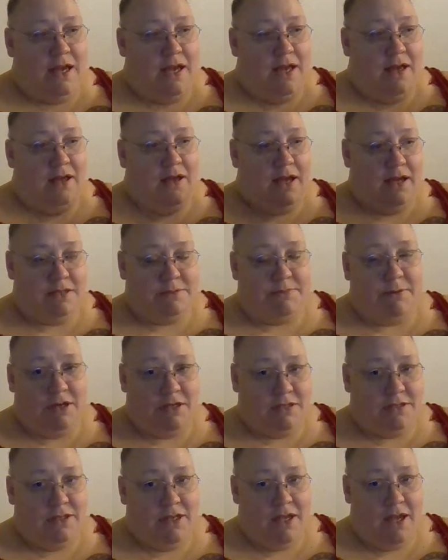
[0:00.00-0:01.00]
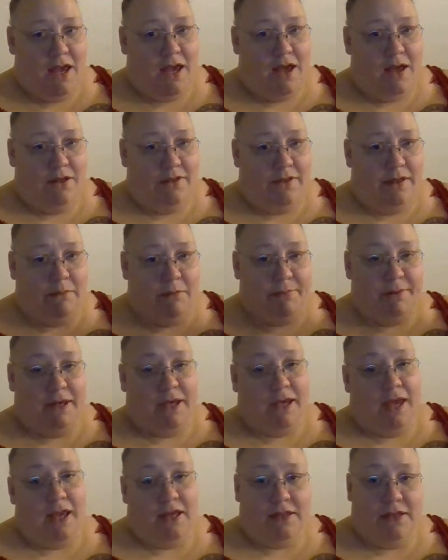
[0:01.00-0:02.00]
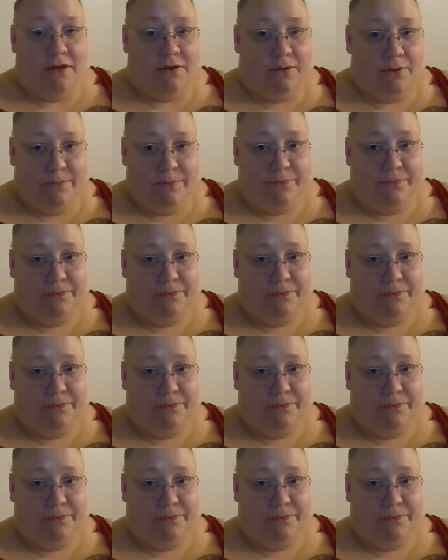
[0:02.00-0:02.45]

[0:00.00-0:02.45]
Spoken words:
Xbox, and they were playing Halo.